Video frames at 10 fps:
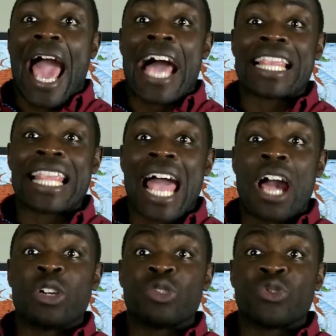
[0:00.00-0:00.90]

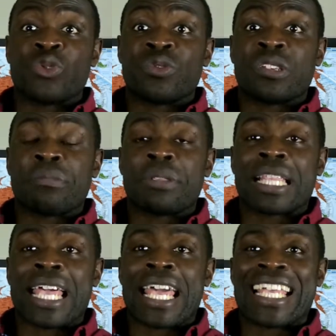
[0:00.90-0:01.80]
Allows you to
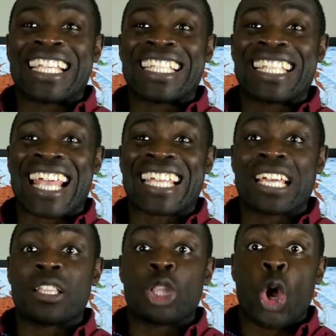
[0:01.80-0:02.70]
plan like
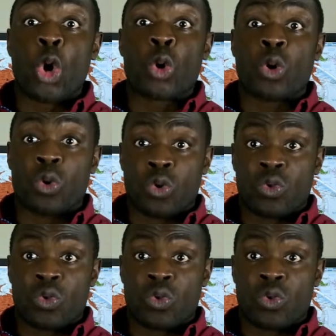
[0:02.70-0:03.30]
a local.